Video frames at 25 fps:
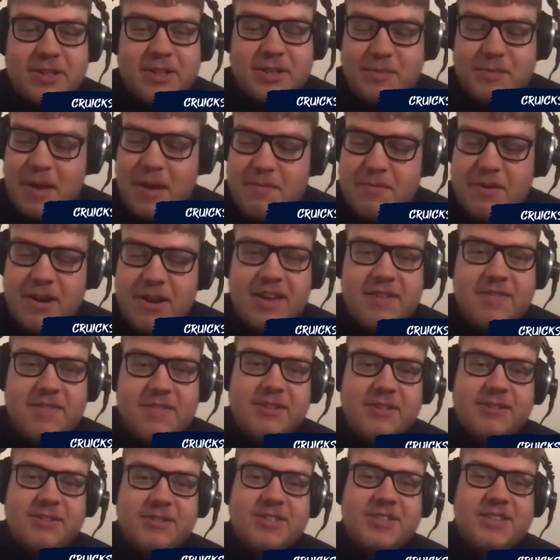memory of
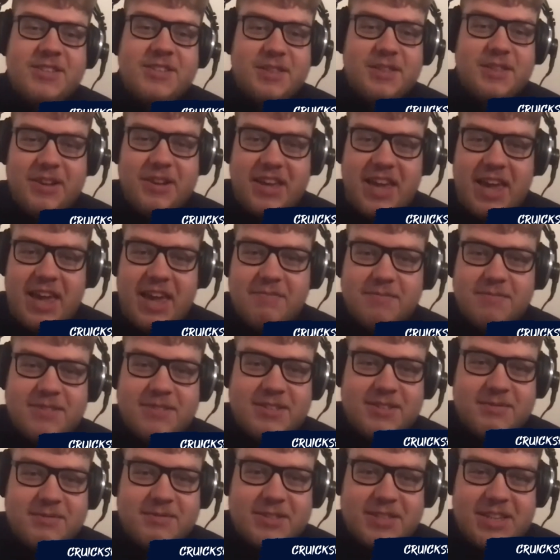those 3
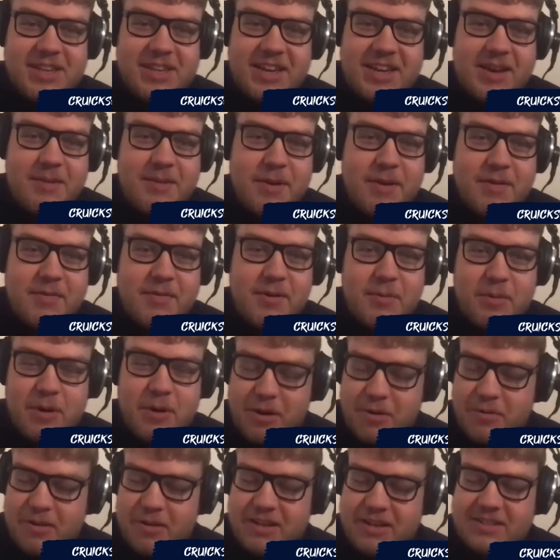games? Was it a bit of a
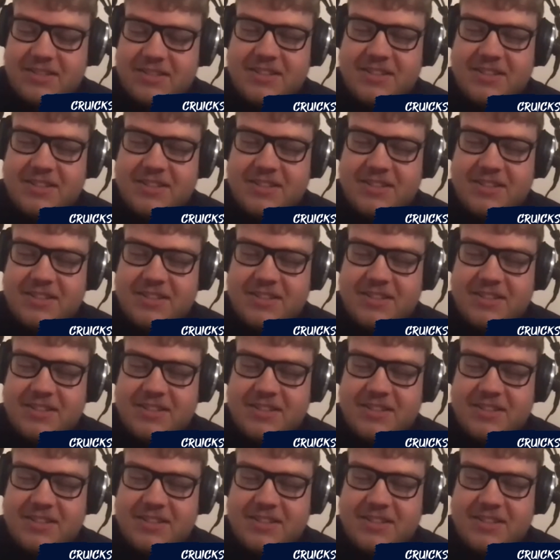whirlwind?